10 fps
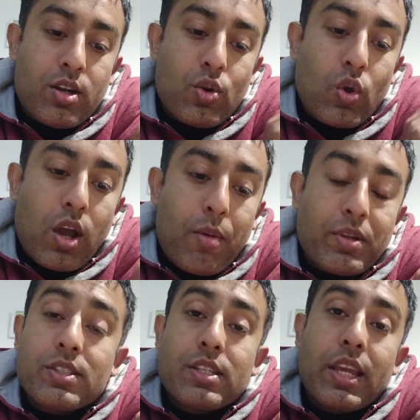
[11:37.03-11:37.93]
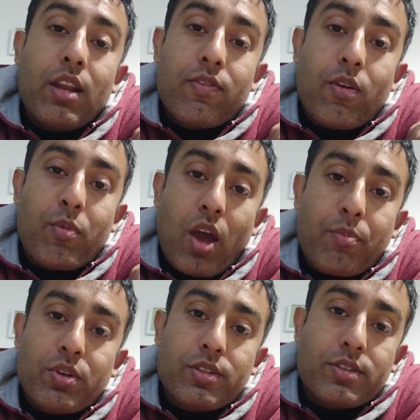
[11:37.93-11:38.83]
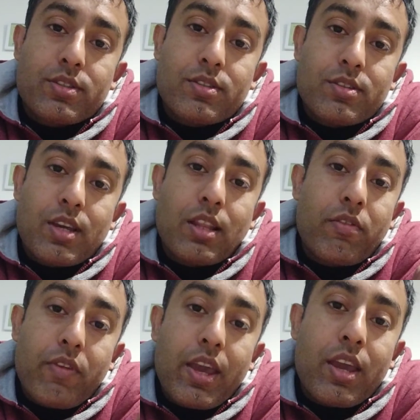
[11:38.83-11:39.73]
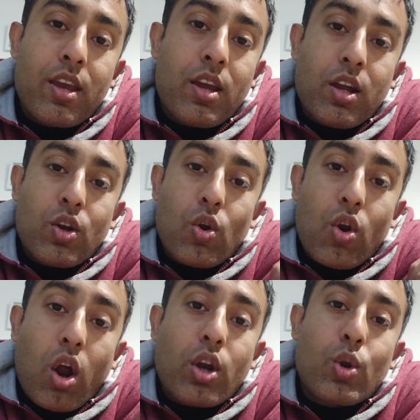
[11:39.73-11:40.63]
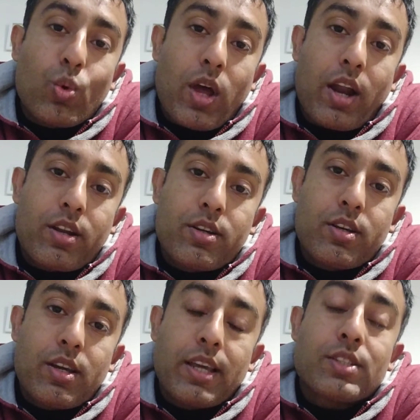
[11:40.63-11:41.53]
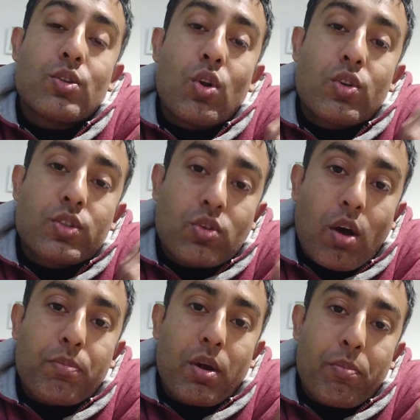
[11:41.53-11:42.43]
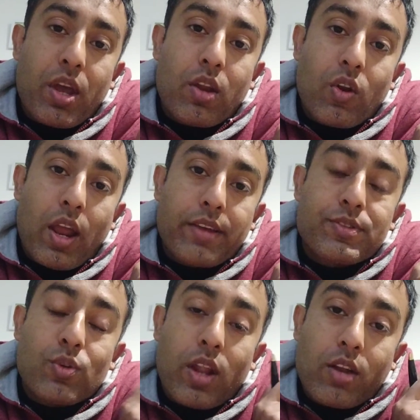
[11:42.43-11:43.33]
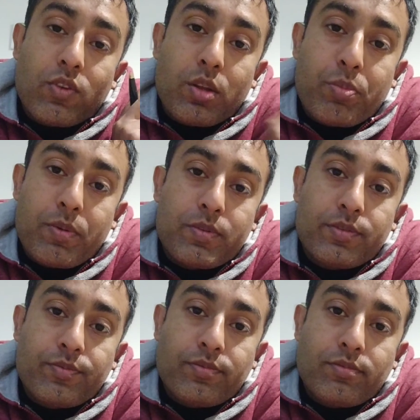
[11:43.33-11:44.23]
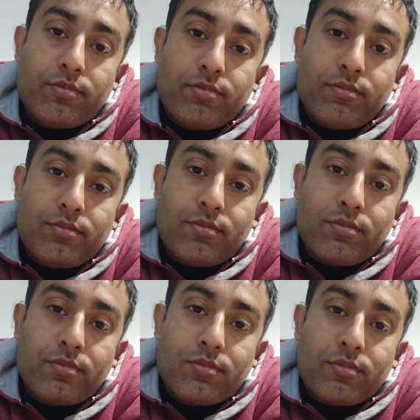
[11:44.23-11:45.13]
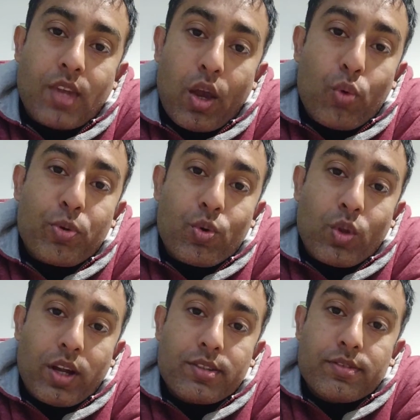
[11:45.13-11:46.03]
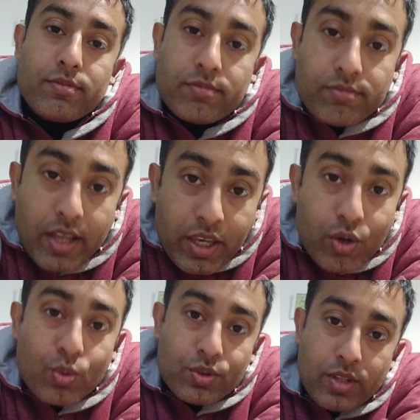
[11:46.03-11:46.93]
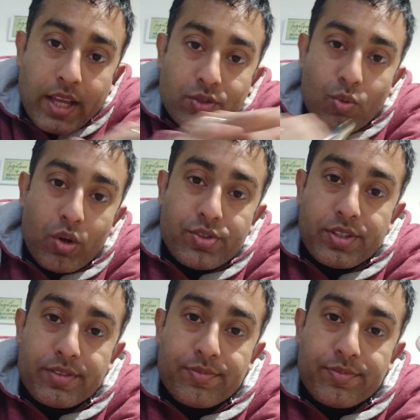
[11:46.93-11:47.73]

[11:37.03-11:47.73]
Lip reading: to come and steal from your happiness. And the way to not do that is to stop comparing your lives to that of other people. I hope you do that. Thank you. Thanks for watching.